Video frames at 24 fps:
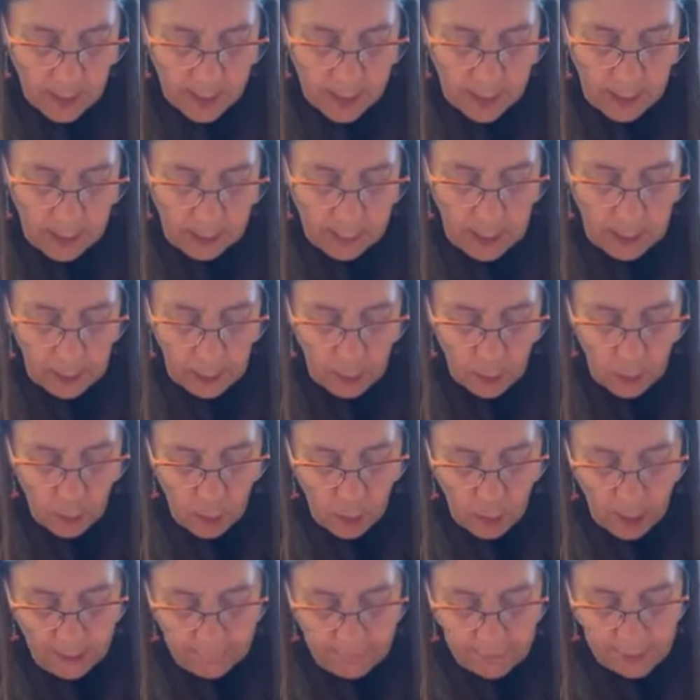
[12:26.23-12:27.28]
And then I'm going to
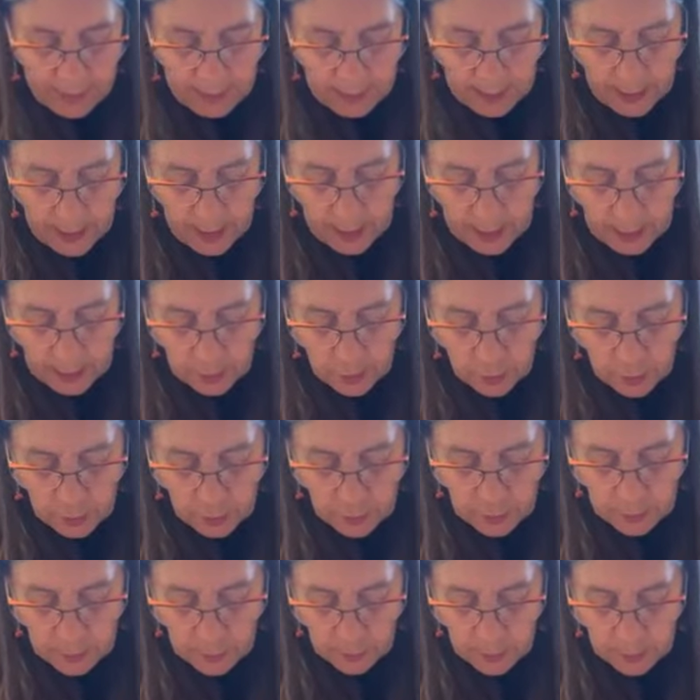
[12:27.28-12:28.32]
go off the
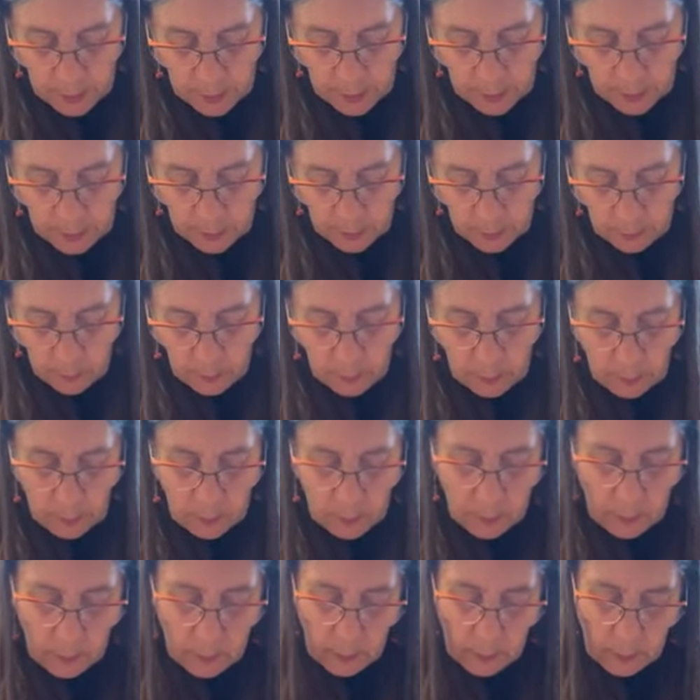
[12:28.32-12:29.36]
edge so that I don't
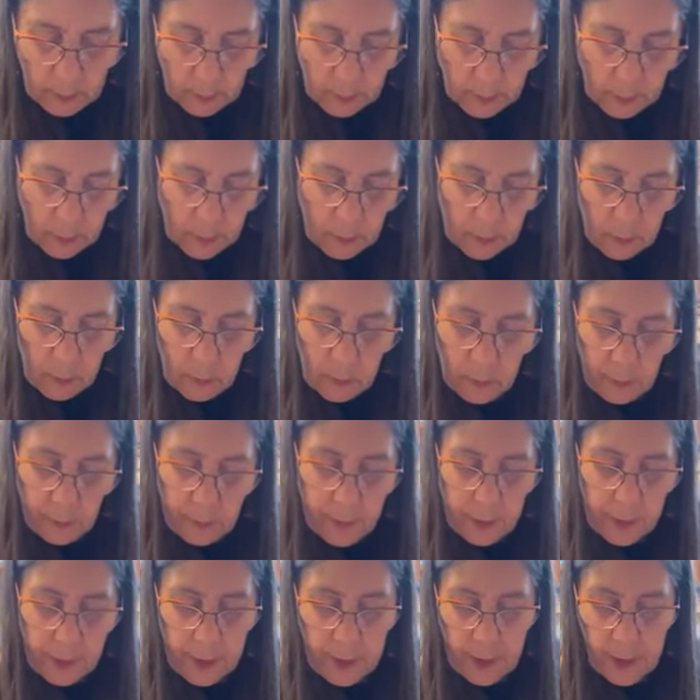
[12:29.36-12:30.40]
do
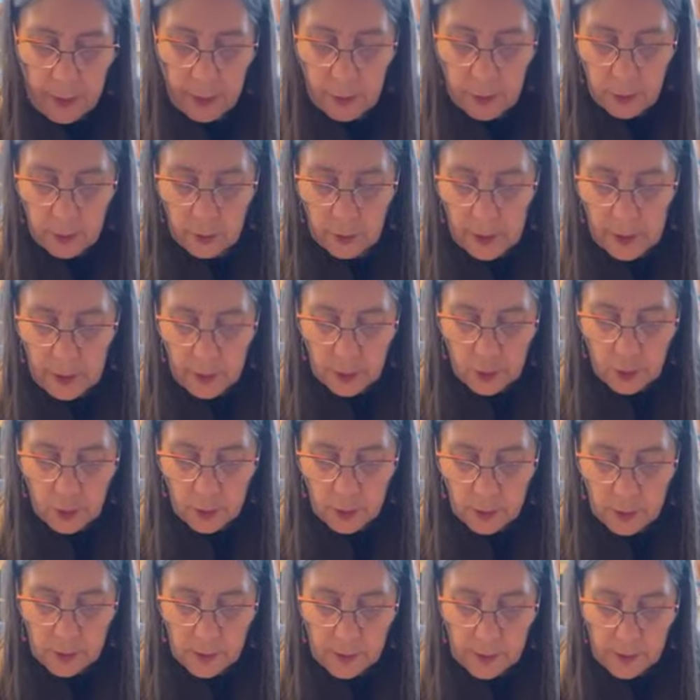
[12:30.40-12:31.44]
the actual
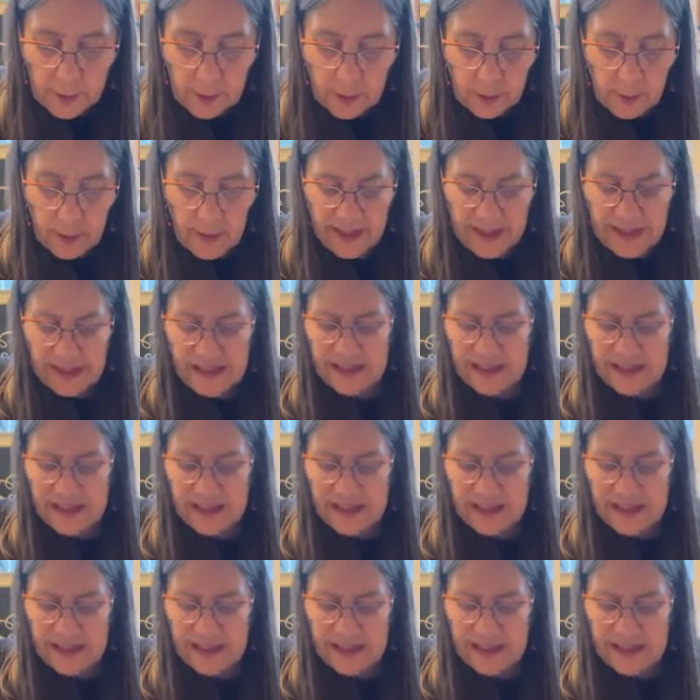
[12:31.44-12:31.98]
edges.